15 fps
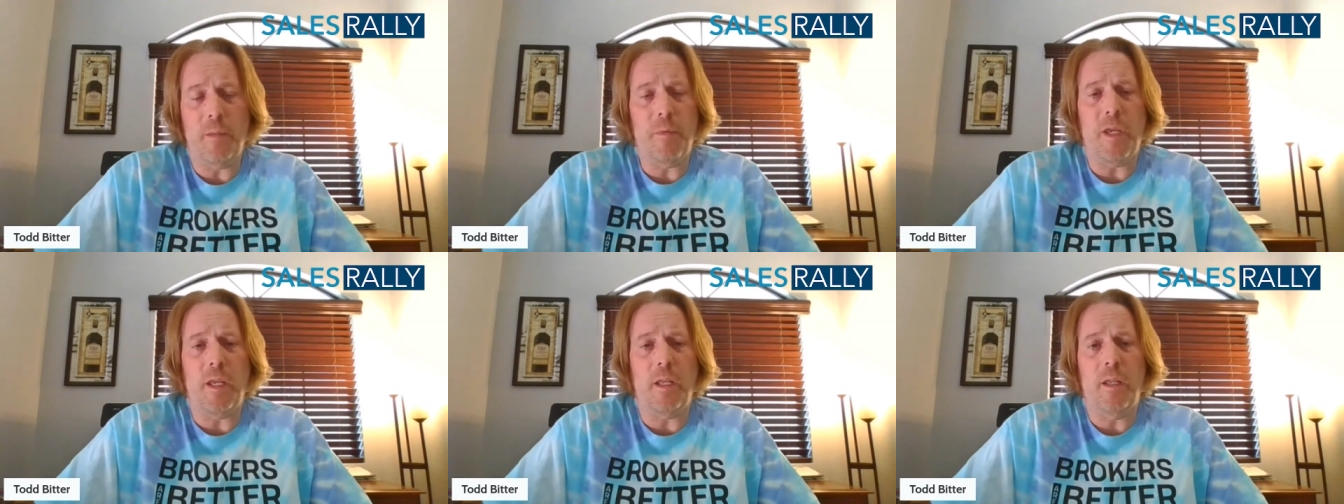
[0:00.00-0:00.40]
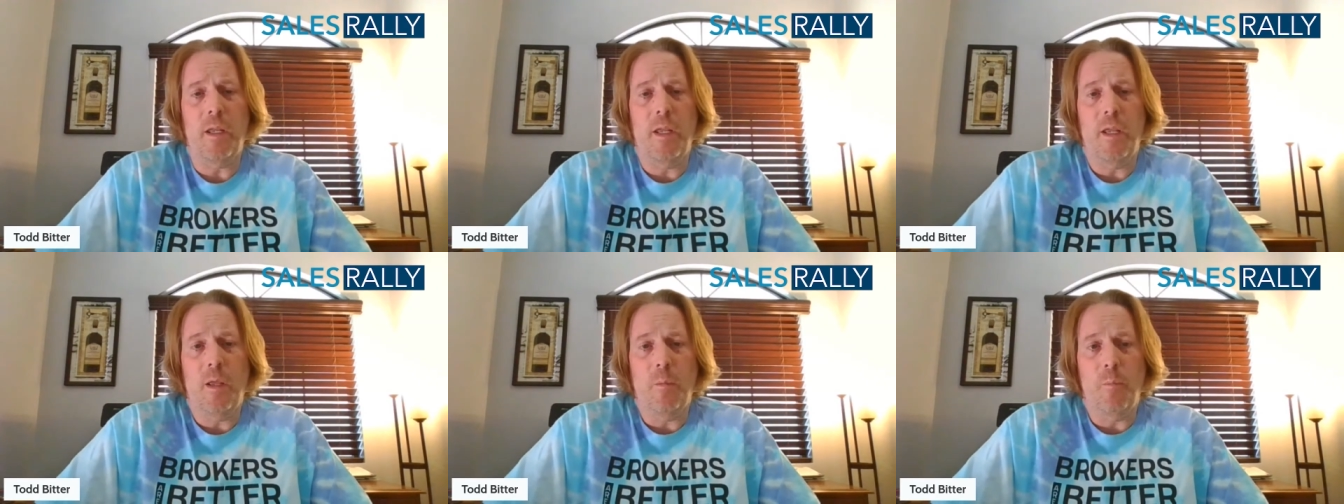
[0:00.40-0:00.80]
I mean,
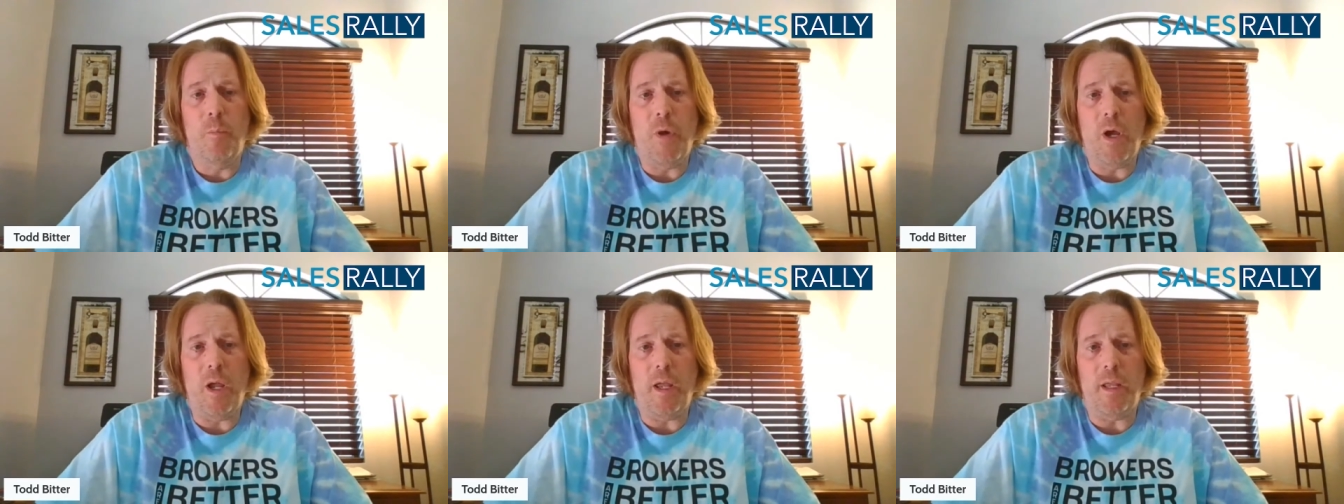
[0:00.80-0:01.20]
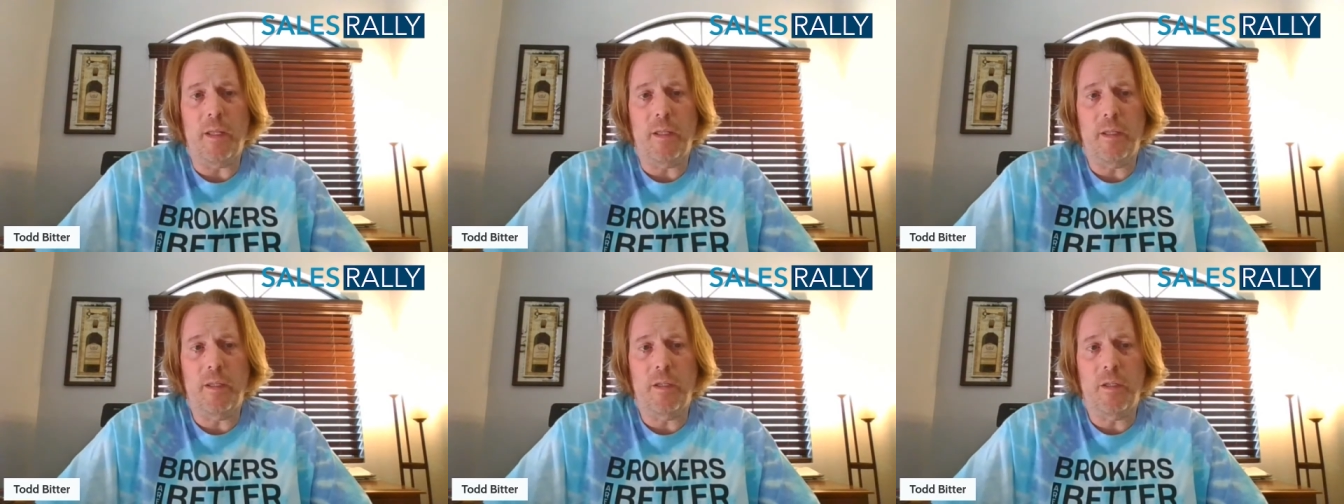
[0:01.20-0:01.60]

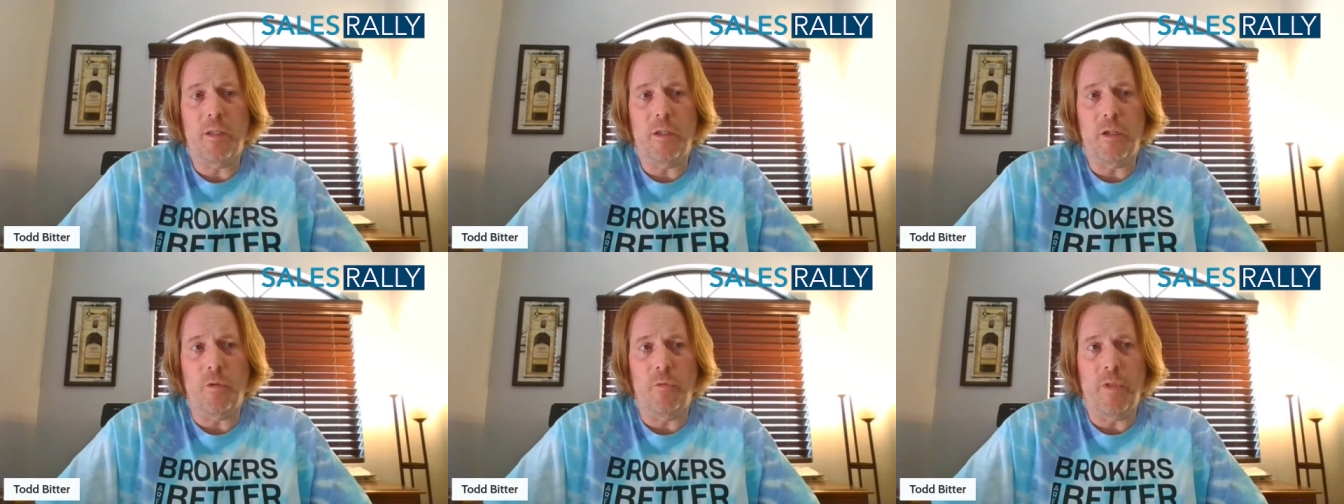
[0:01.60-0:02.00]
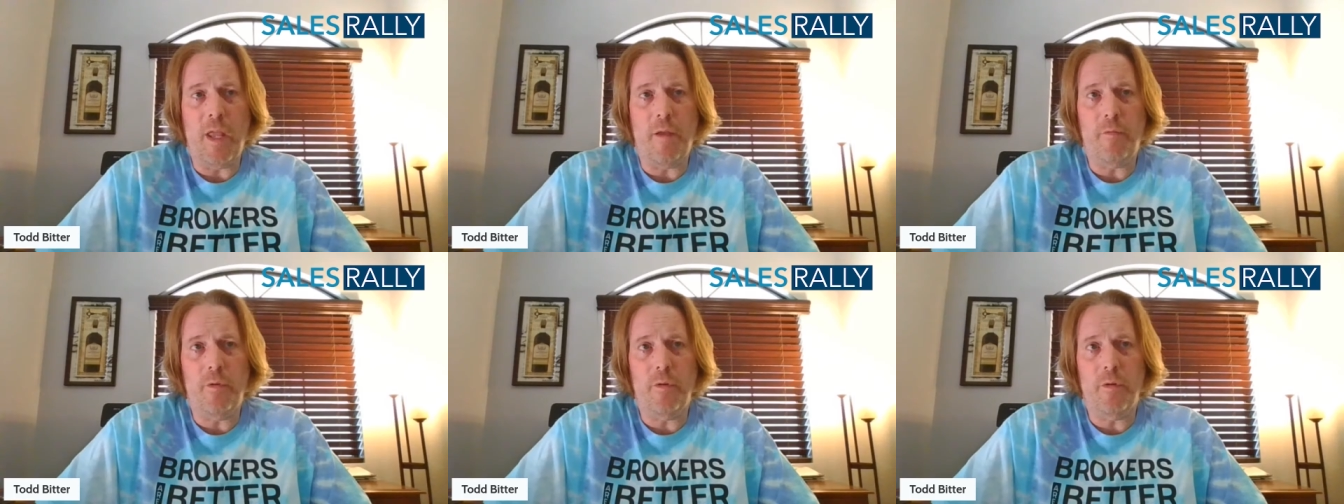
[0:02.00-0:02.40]
but you'll
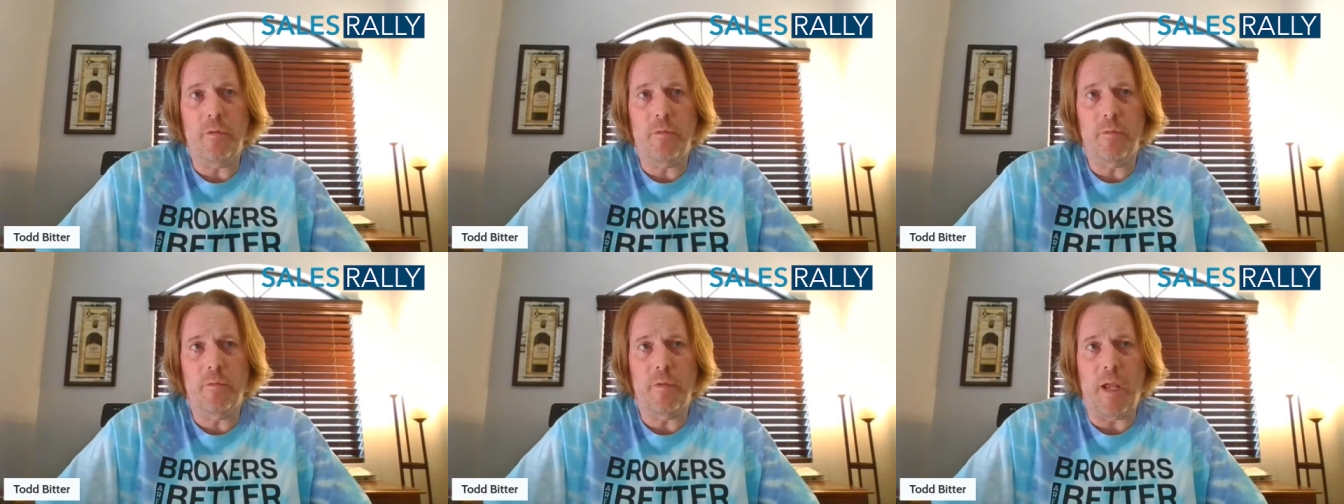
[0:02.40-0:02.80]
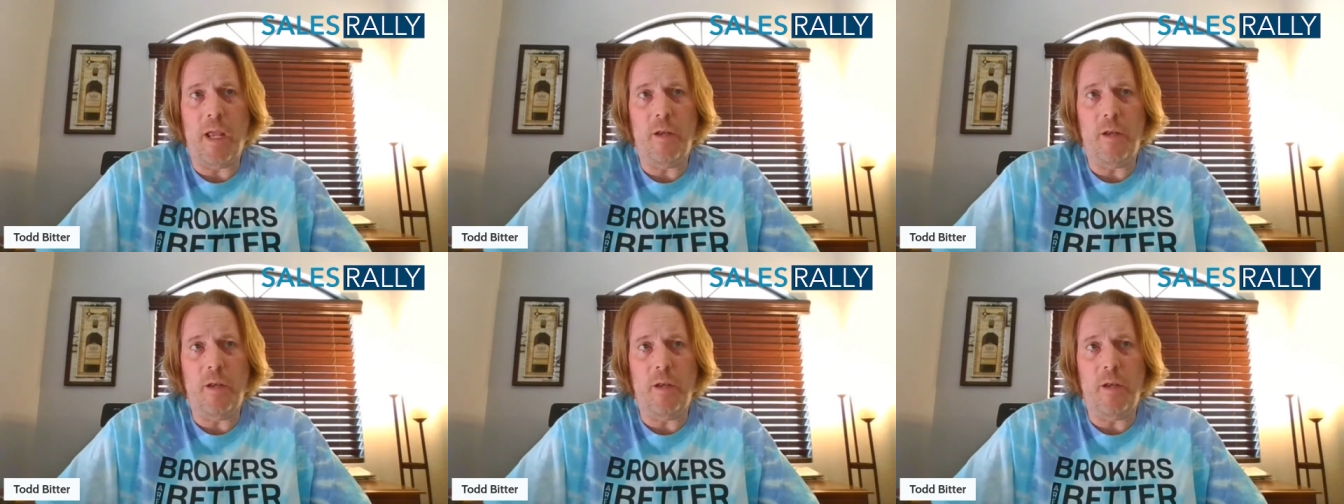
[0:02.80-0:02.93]
never